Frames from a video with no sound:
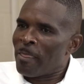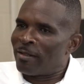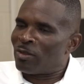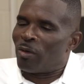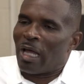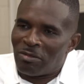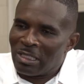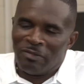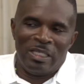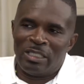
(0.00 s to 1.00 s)
And so when I was
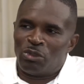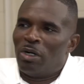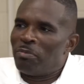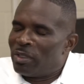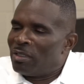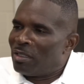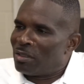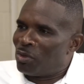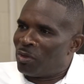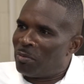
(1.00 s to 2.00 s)
given that trumpet
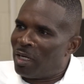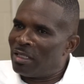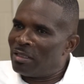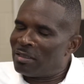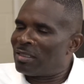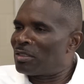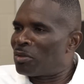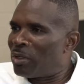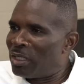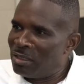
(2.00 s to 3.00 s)
during my sixth
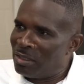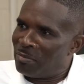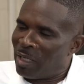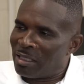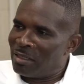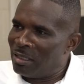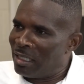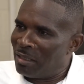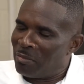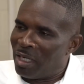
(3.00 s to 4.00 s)
grade year back in the
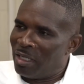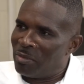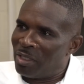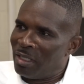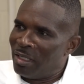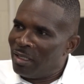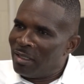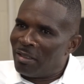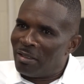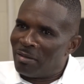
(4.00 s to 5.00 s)
day in Miami,
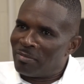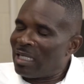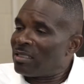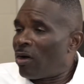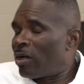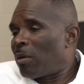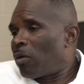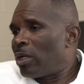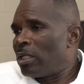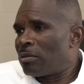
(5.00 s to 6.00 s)
that started my
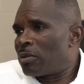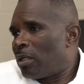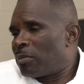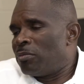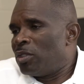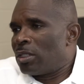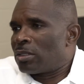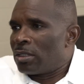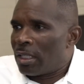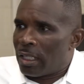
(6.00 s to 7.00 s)
way into becoming a
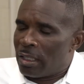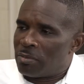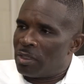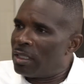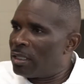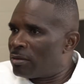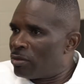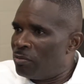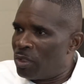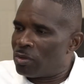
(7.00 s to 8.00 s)
musician that I am today
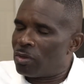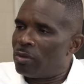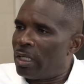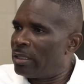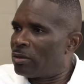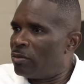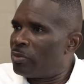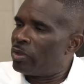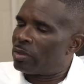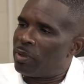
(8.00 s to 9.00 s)
through middle school and high school
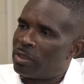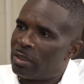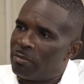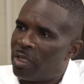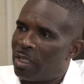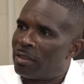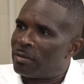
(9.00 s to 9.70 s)
participation in band.